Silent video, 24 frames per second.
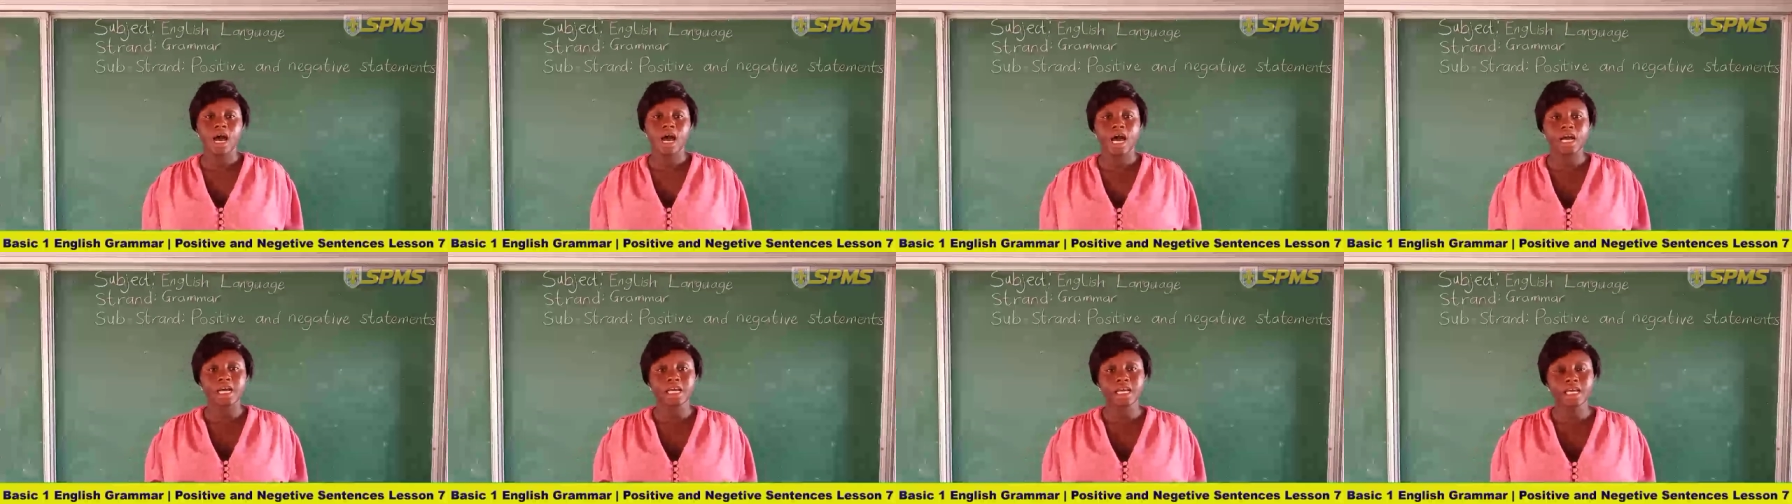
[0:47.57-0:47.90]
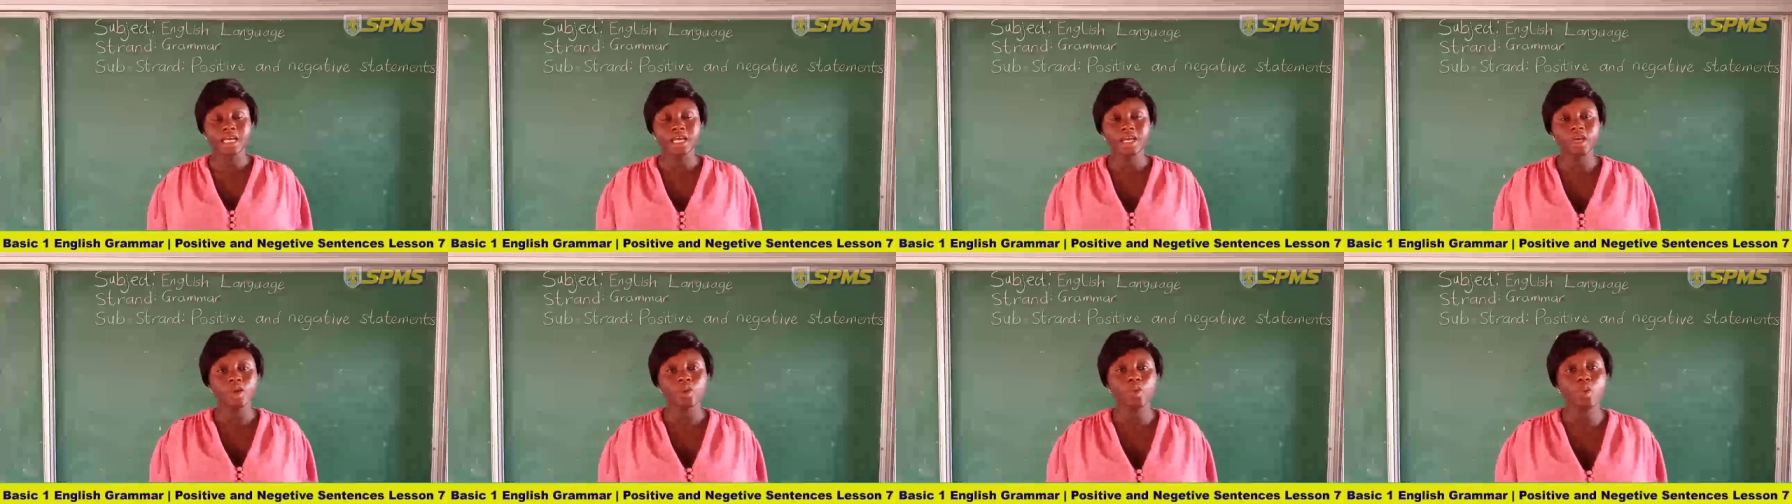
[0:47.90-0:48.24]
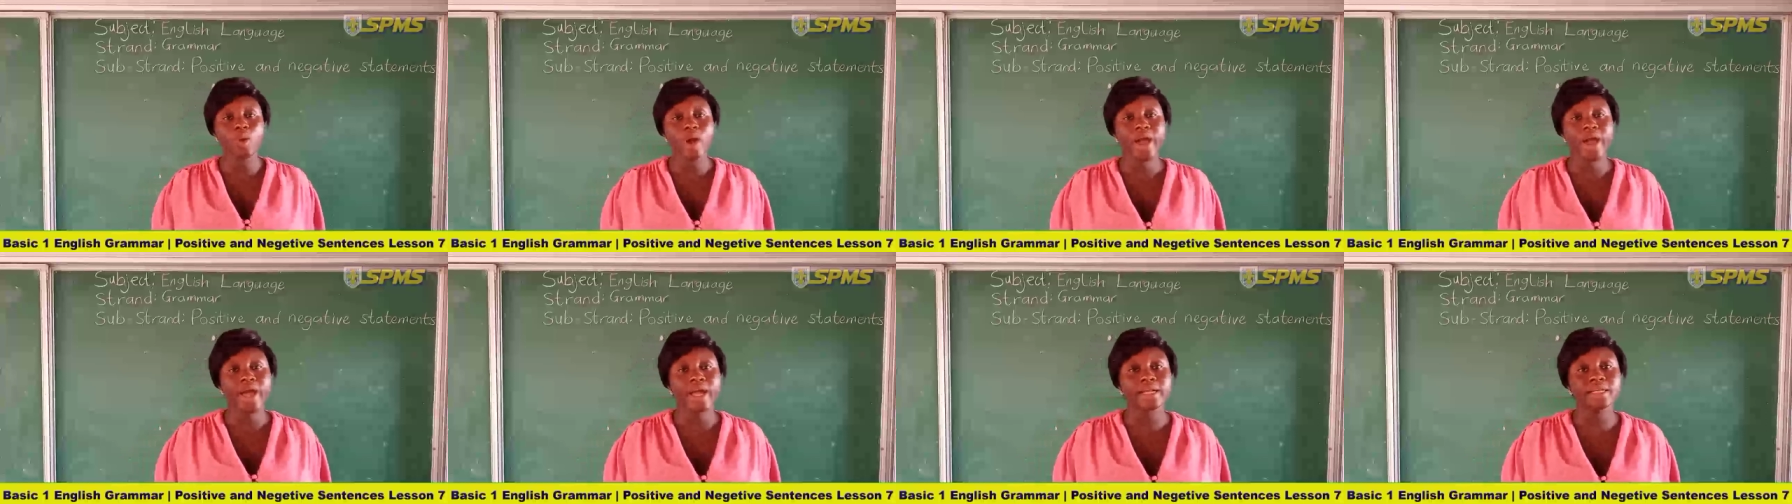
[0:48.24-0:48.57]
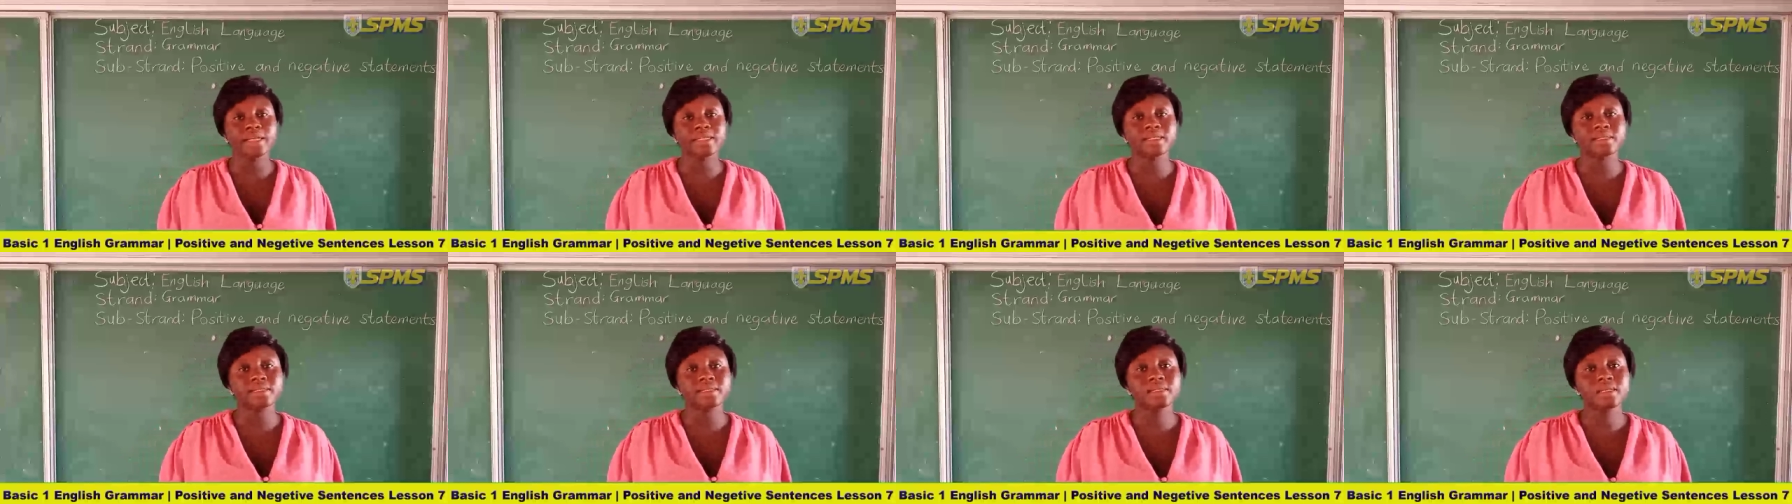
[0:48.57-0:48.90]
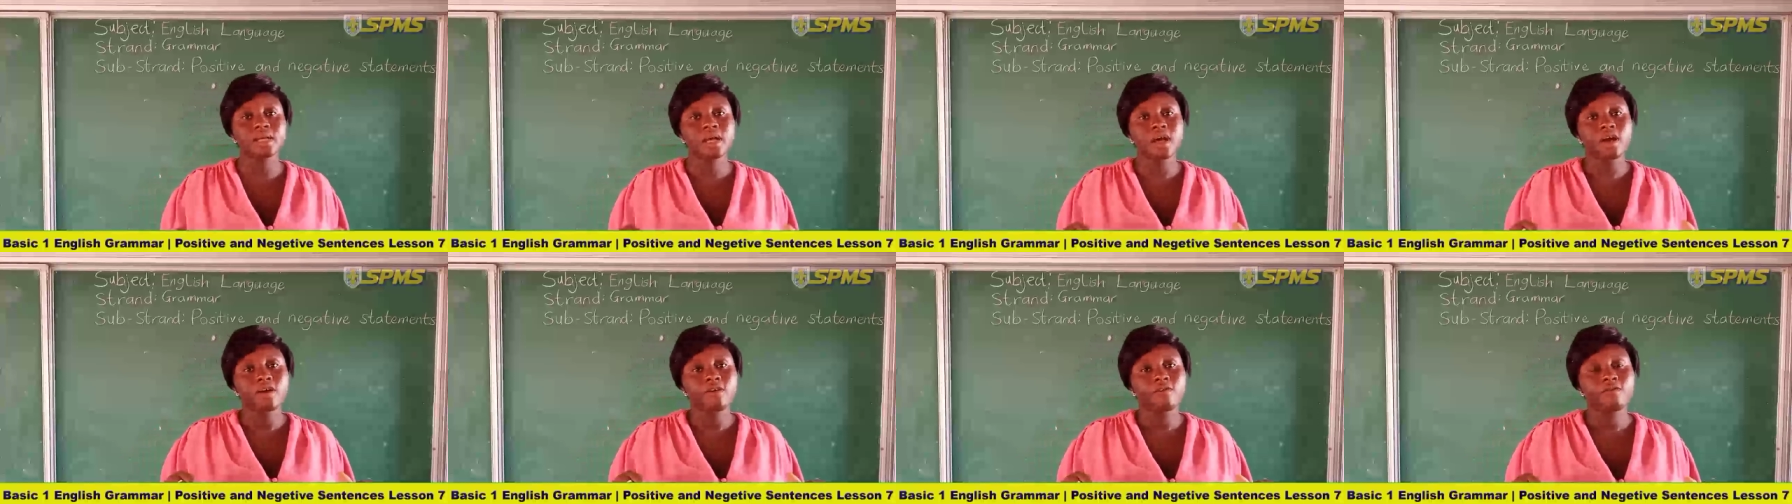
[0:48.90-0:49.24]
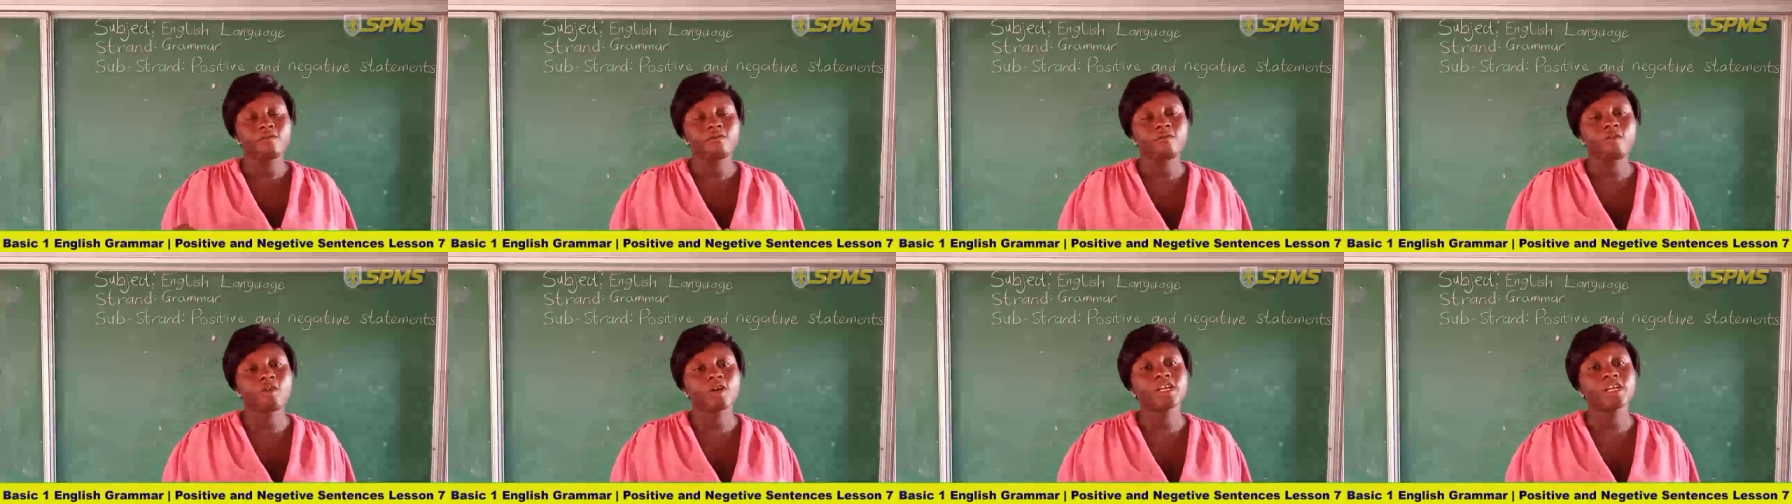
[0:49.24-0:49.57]
Our key words
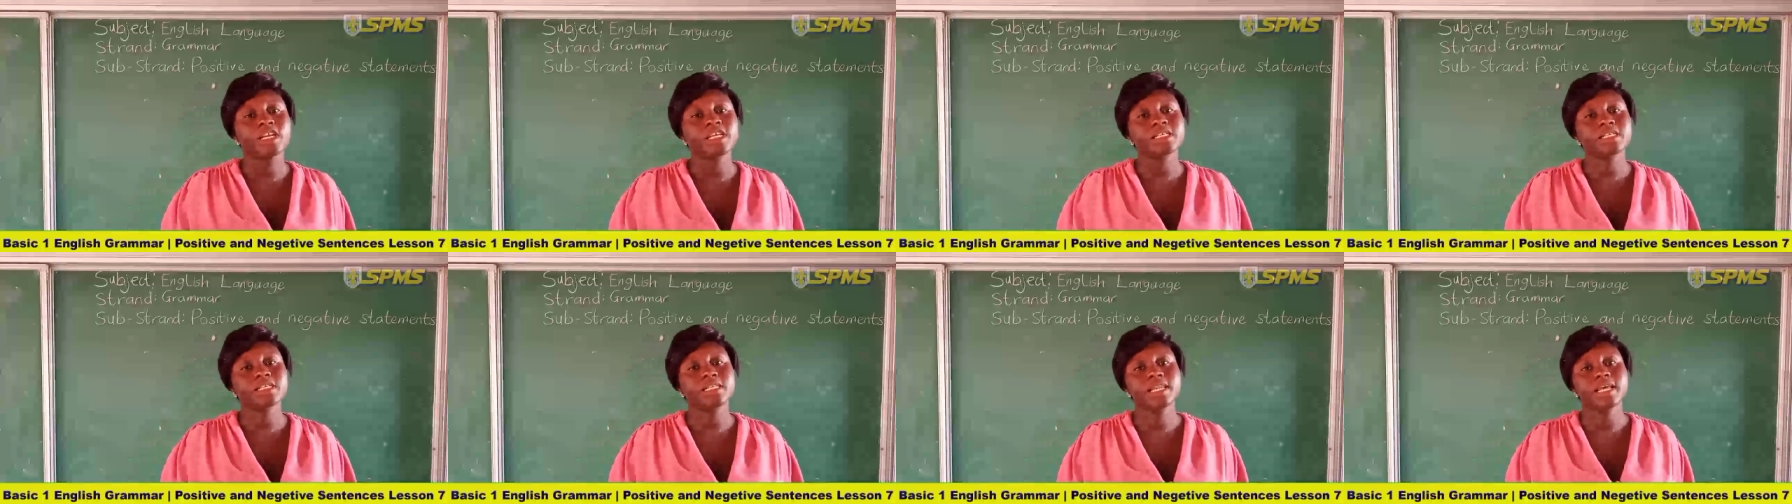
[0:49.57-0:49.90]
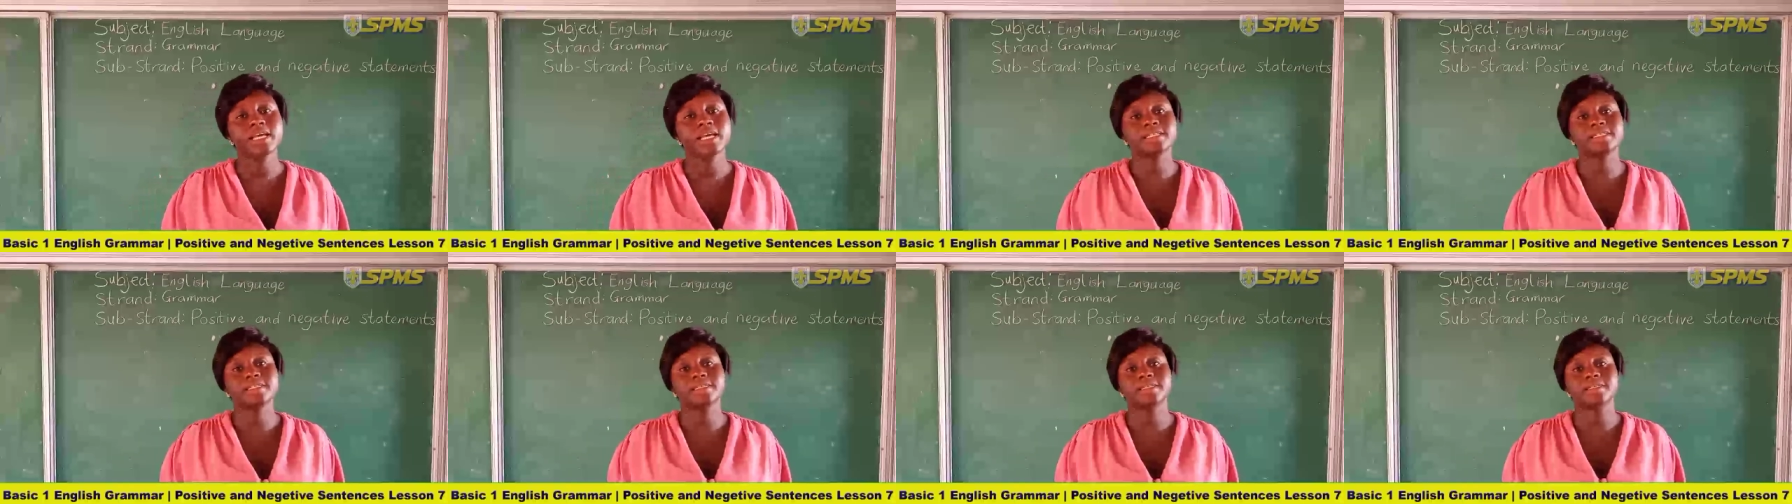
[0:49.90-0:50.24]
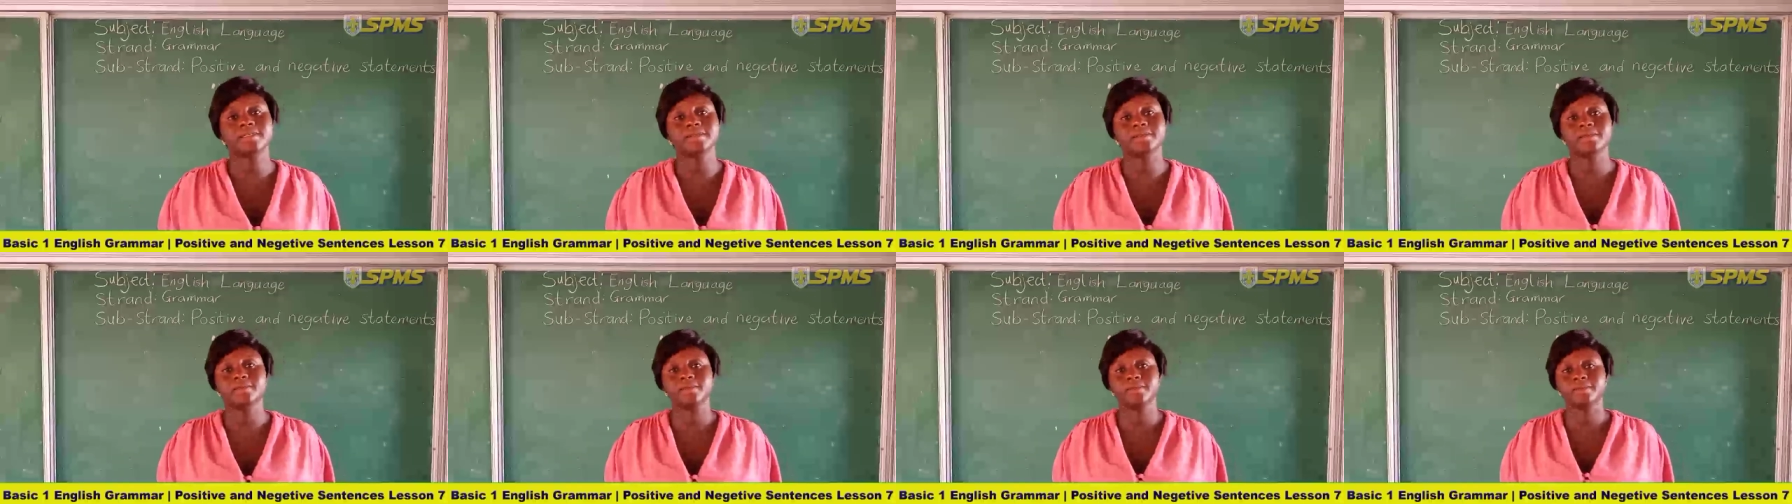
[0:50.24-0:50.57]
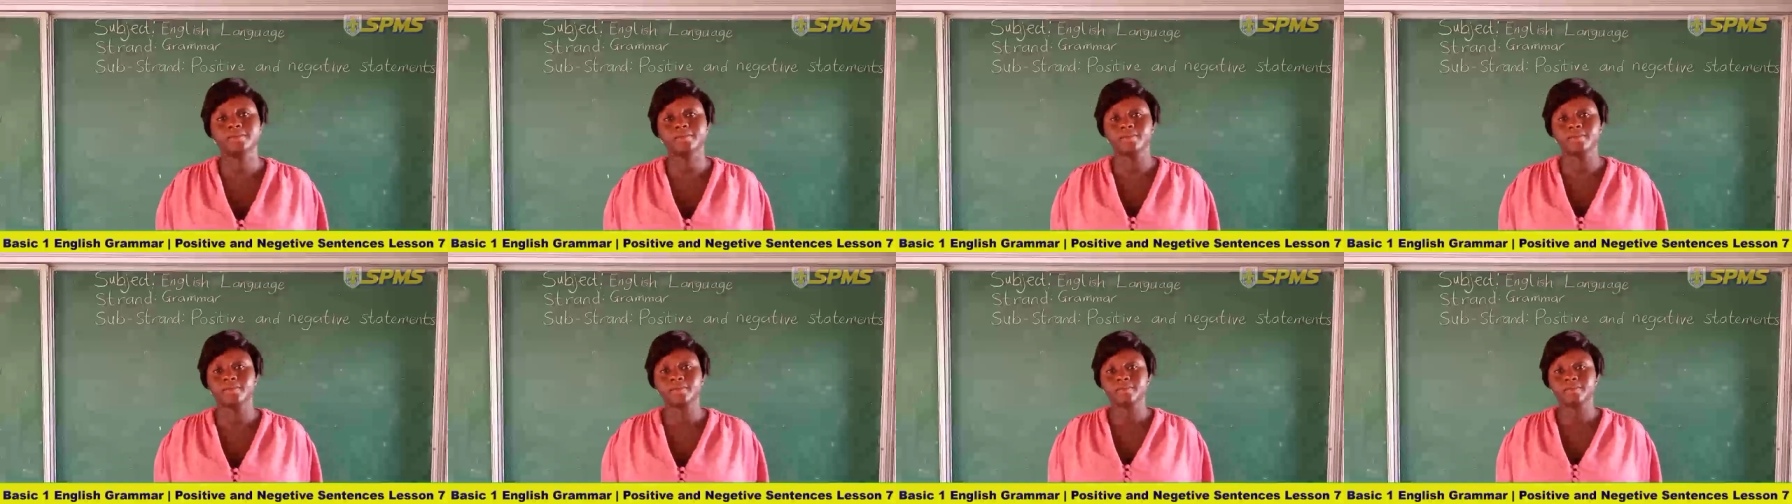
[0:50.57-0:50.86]
for this lesson